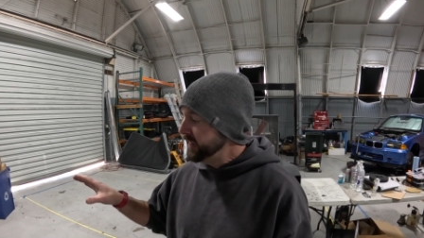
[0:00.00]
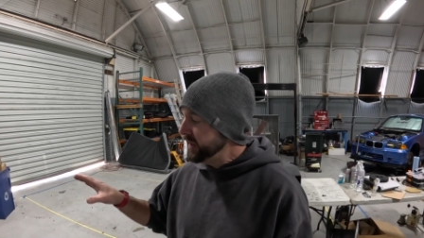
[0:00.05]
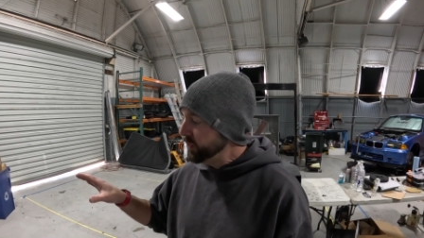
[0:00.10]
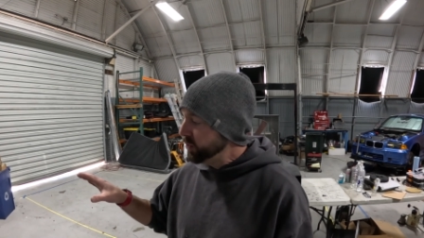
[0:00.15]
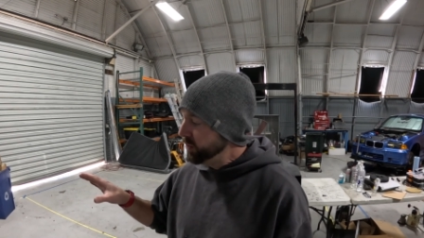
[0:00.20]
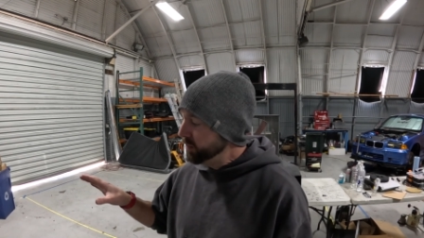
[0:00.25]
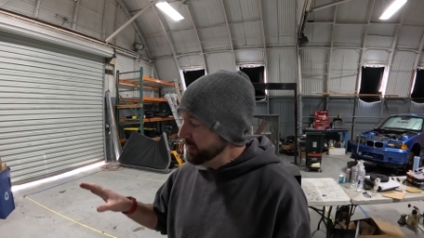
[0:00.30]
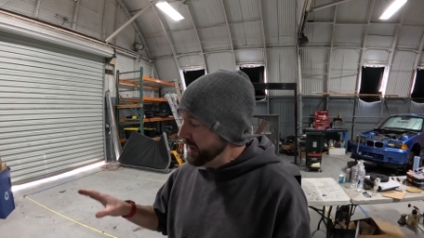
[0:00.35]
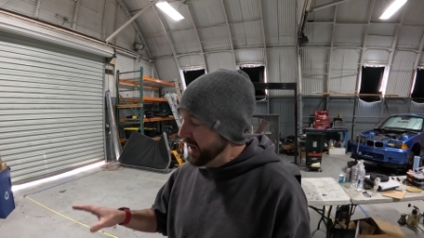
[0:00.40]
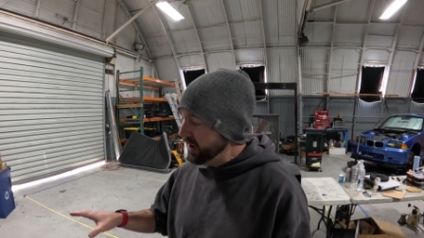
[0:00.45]
they
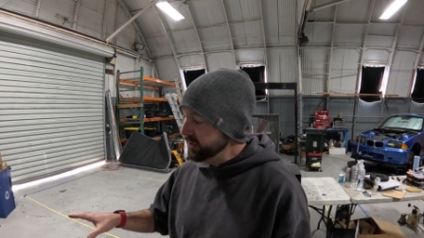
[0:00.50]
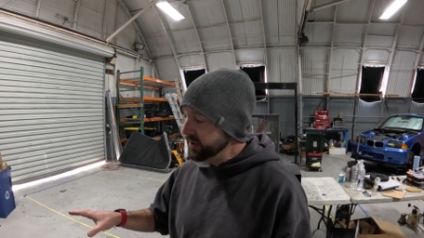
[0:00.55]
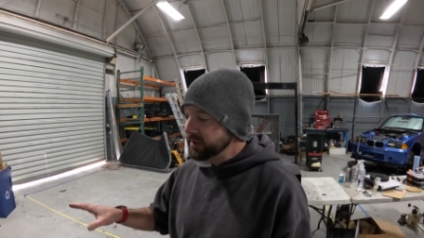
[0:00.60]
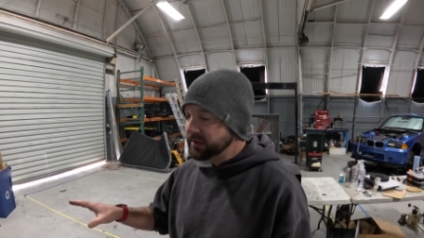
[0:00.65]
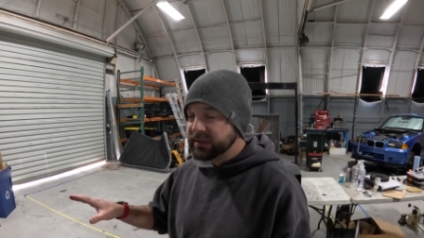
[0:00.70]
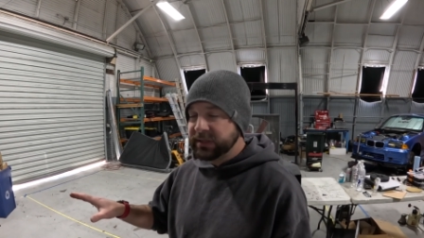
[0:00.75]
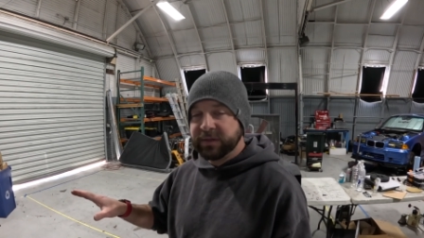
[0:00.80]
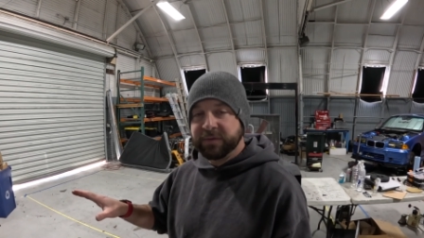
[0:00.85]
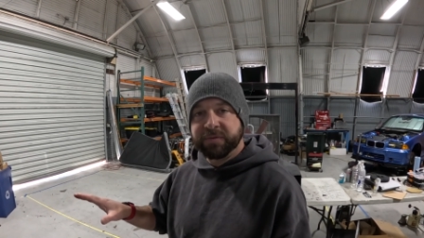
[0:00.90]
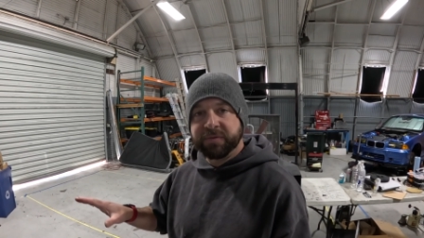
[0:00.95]
were mounted
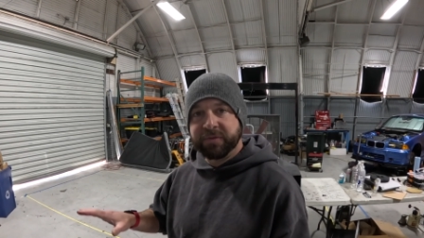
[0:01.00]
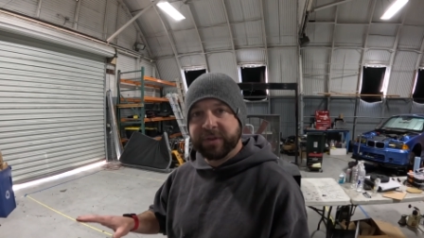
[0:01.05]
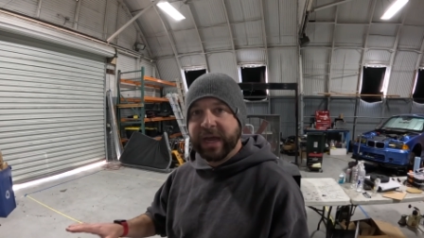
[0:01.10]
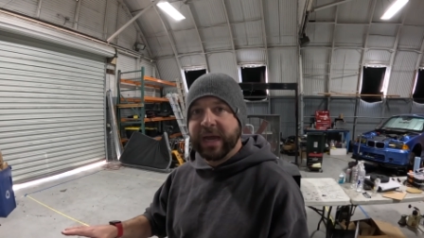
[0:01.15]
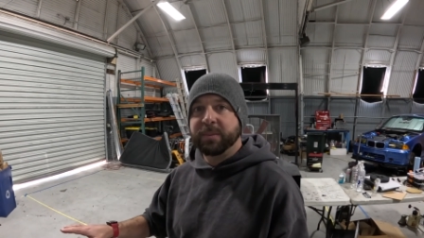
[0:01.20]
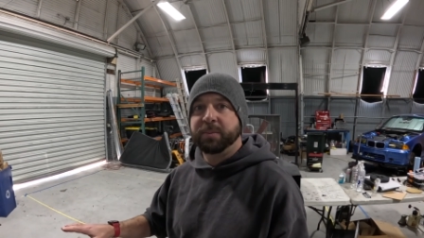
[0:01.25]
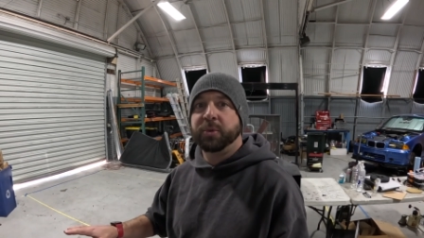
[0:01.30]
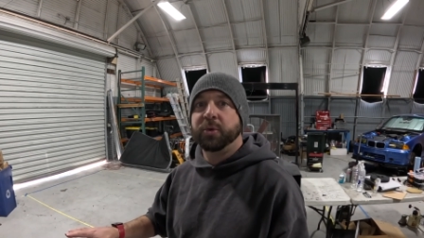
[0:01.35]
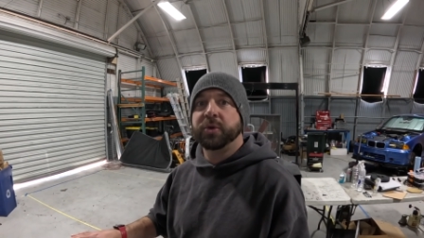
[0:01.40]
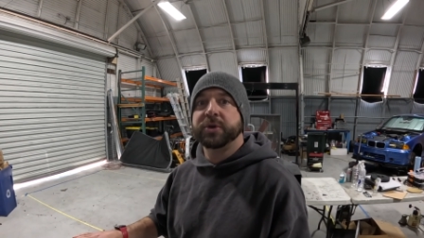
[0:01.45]
to the
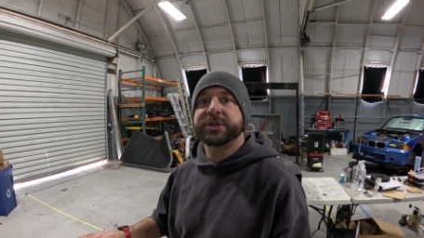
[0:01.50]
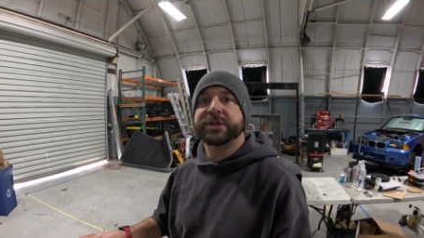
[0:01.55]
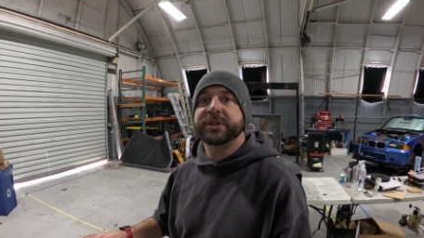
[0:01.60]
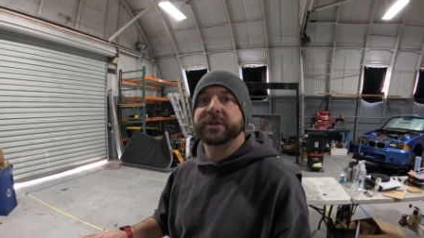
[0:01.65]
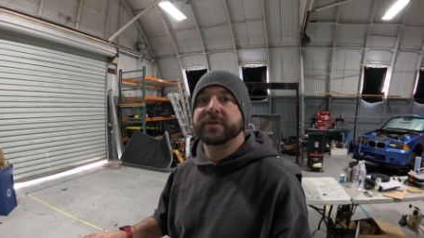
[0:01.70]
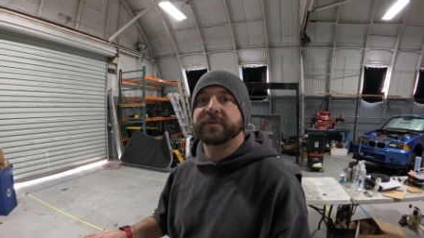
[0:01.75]
flat portion of